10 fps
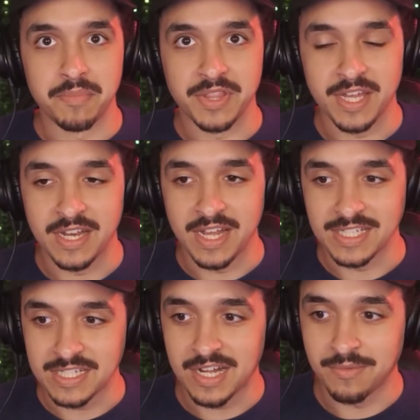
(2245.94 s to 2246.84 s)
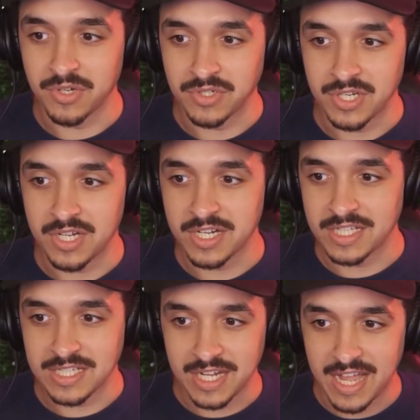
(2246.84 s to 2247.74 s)
But then as time goes
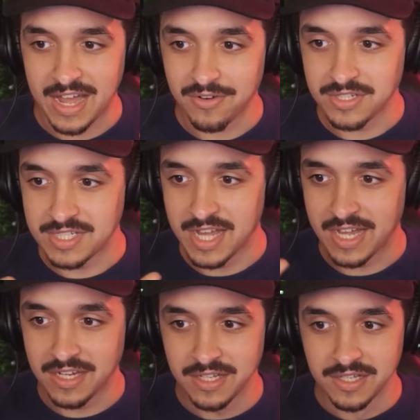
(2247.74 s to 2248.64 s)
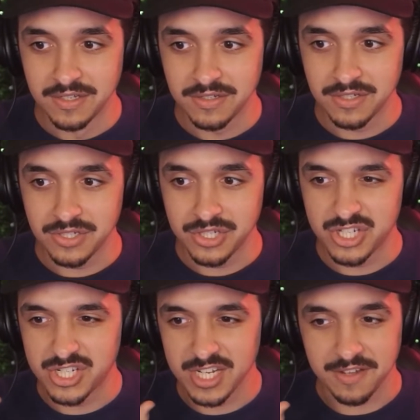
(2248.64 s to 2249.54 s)
on, it's like, how does that
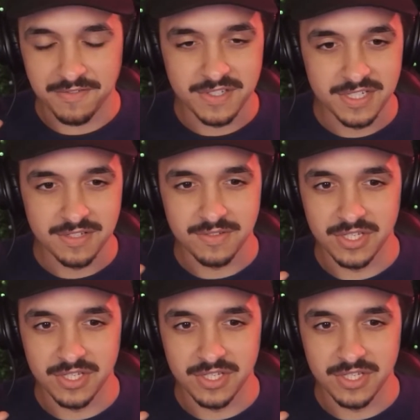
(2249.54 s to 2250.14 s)
shift?